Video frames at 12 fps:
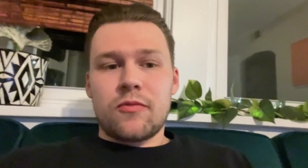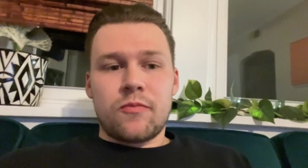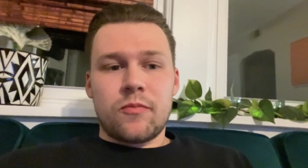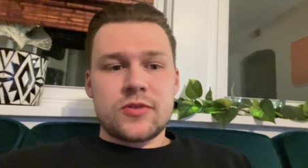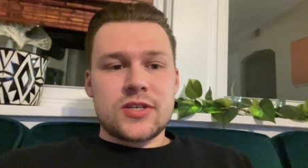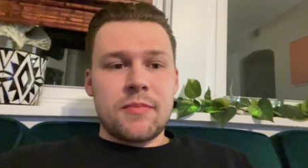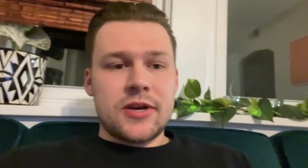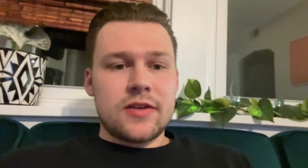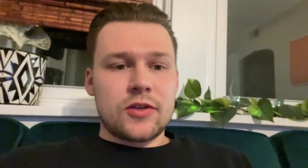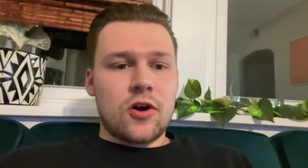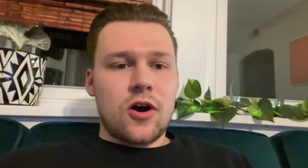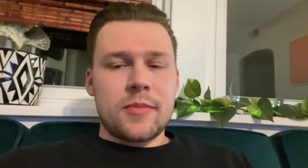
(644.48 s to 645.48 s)
somebody in
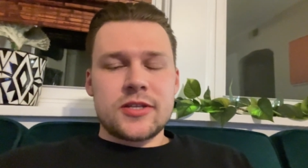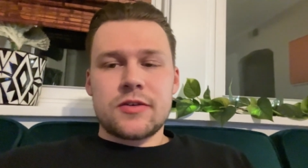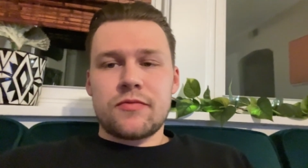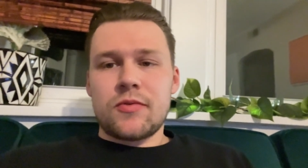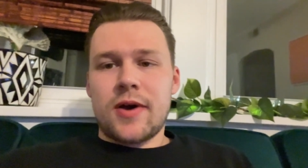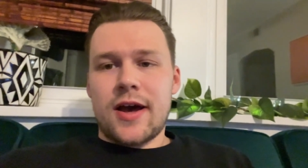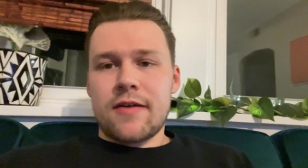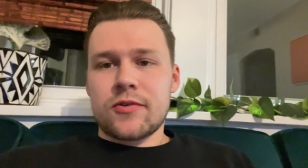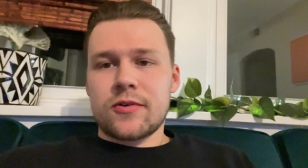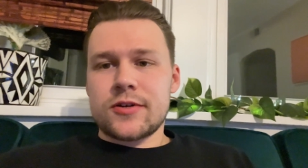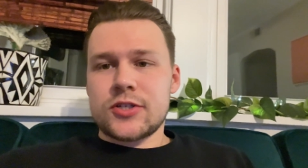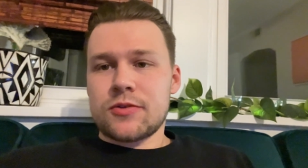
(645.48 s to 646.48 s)
the comments, if you have an
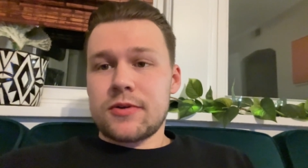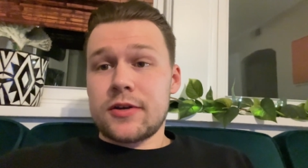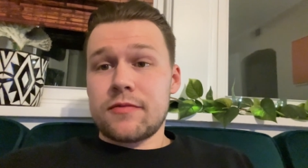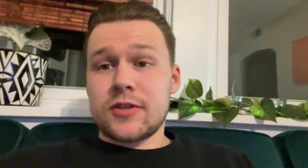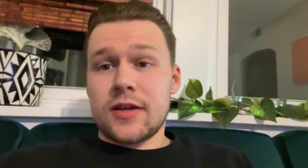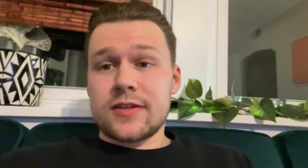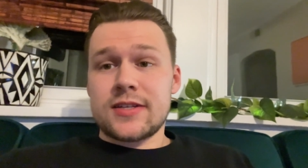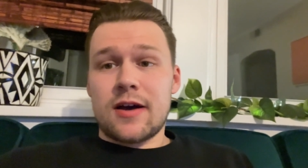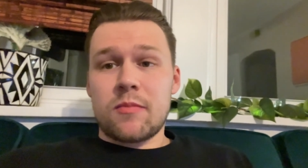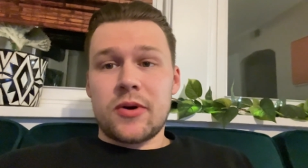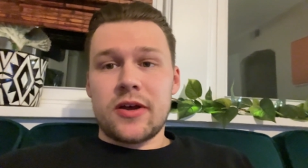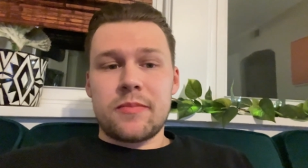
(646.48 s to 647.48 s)
RS3 and you've done the
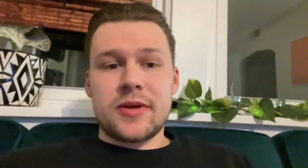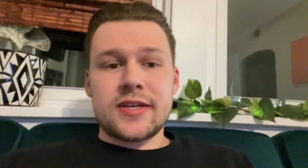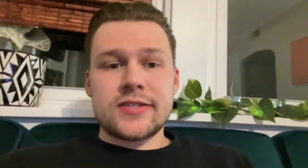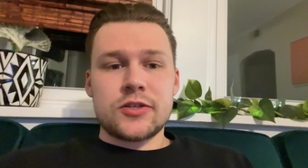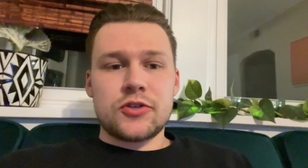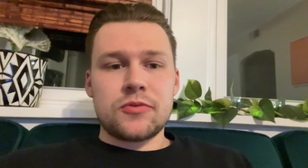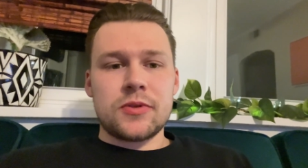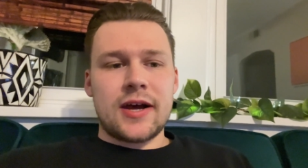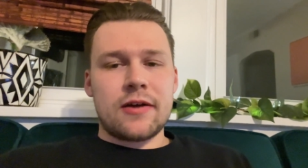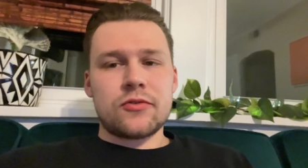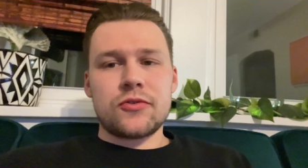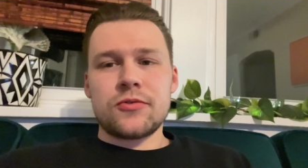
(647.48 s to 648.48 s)
downpipe, is it too
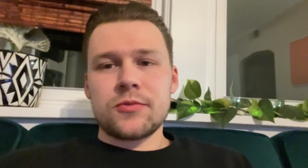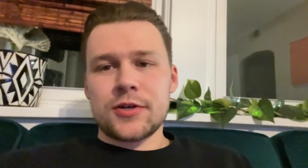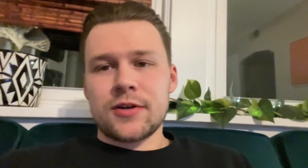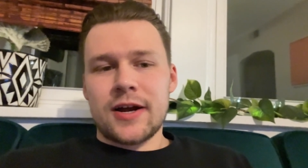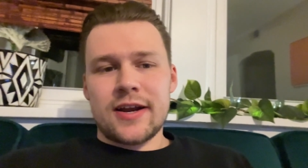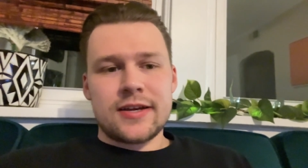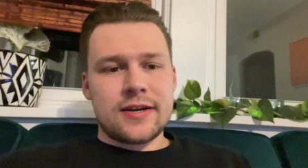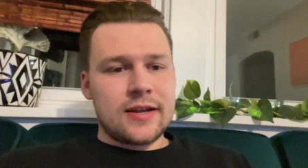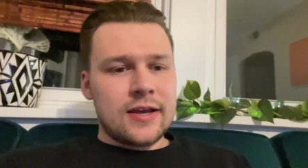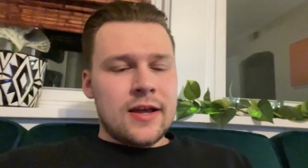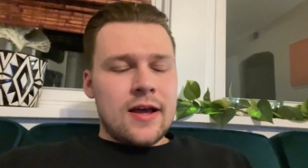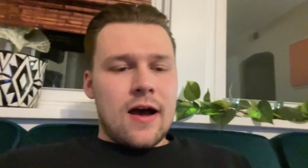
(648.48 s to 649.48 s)
loud? Do you regret it?
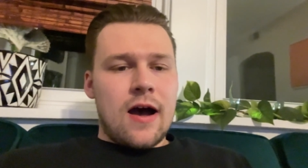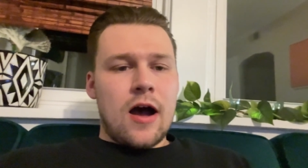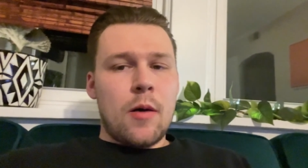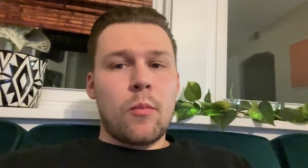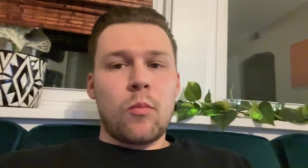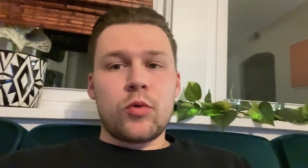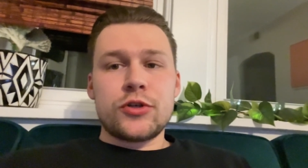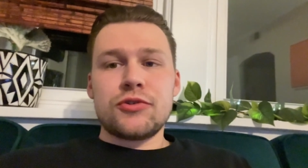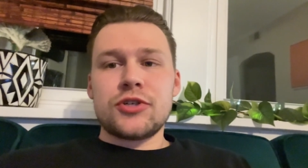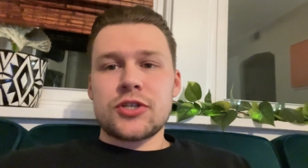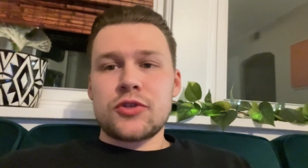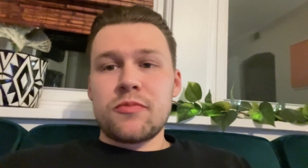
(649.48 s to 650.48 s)
Would you
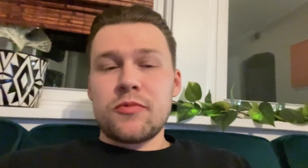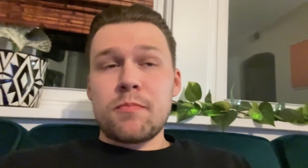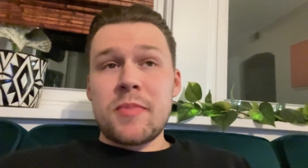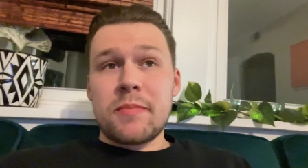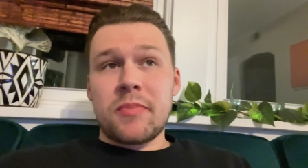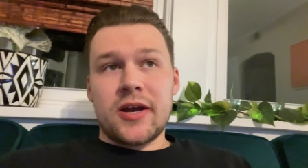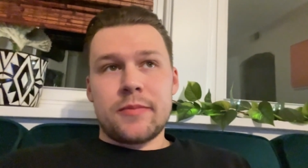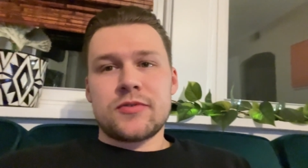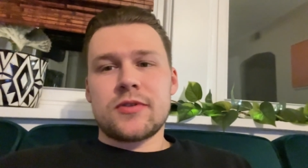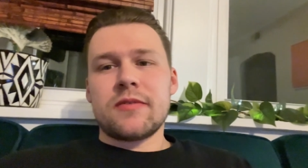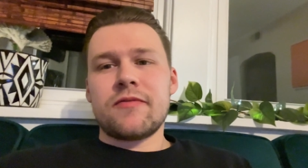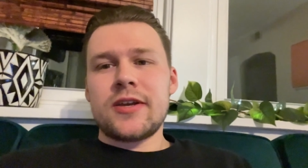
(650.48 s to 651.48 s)
just do mid pipes?
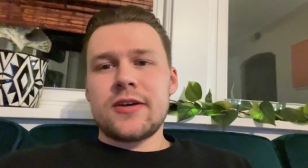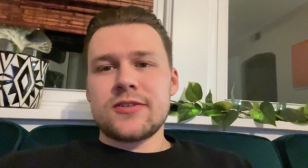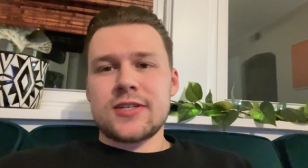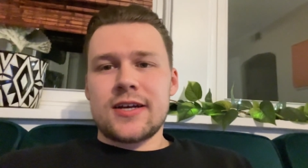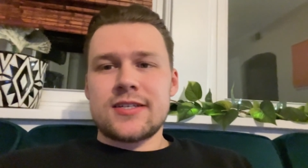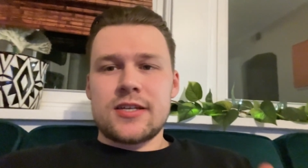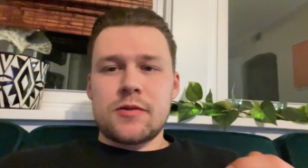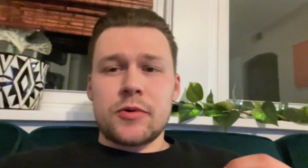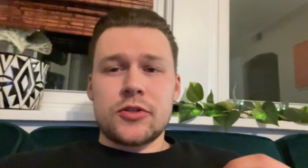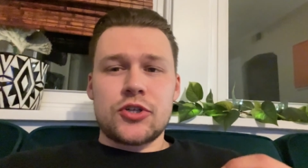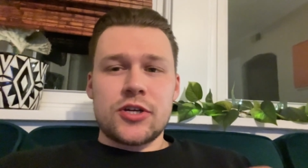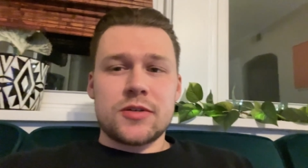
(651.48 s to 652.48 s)
The videos that I see
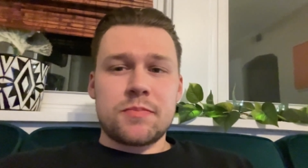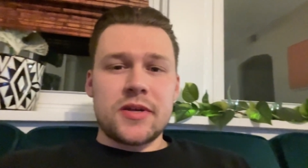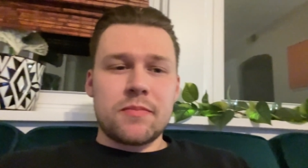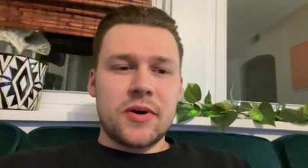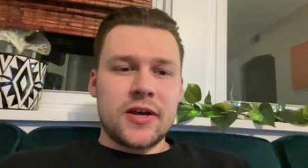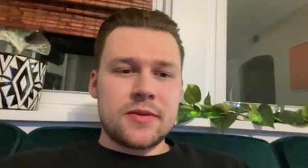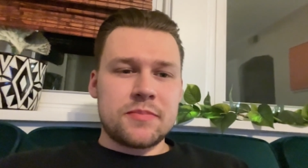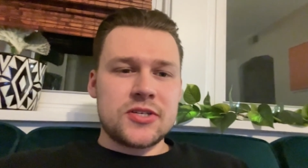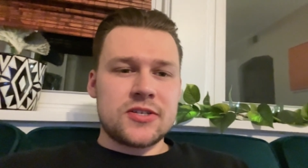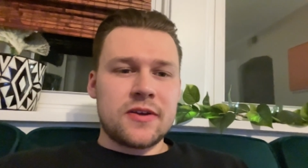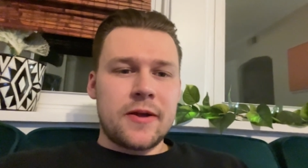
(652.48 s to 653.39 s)
with just mid pipes,